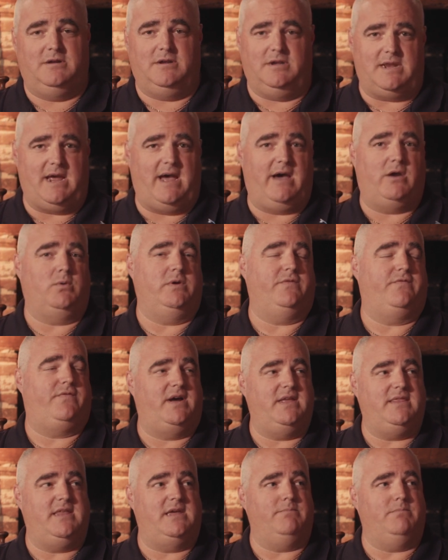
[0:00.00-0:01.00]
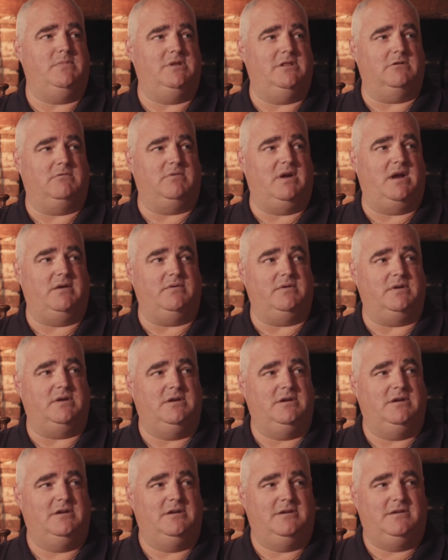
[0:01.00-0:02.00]
And how do we find that middle ground?
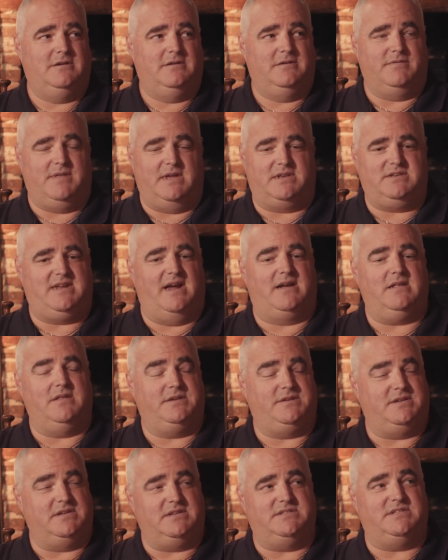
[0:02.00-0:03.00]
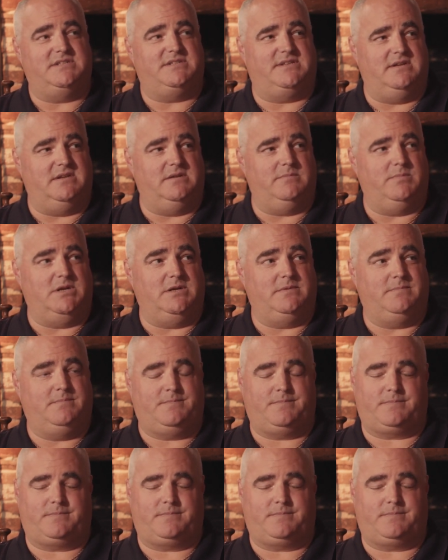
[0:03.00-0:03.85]
That talent existed in me.